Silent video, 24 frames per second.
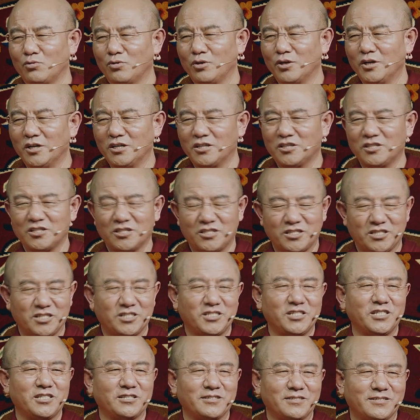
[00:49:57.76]
talking about
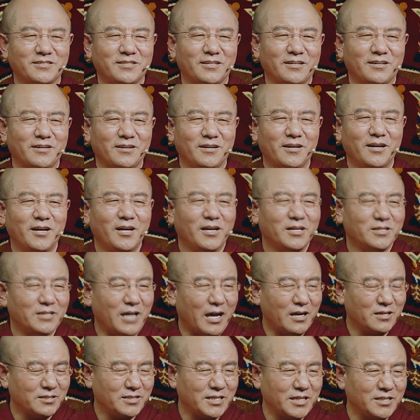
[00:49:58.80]
Buddha nature
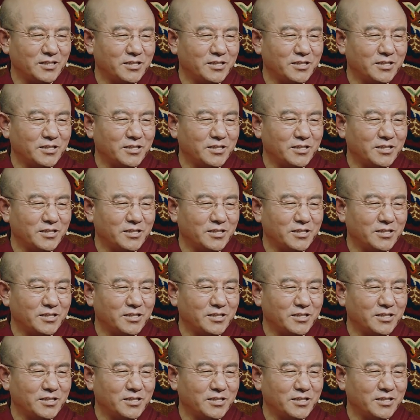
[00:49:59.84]
uh, in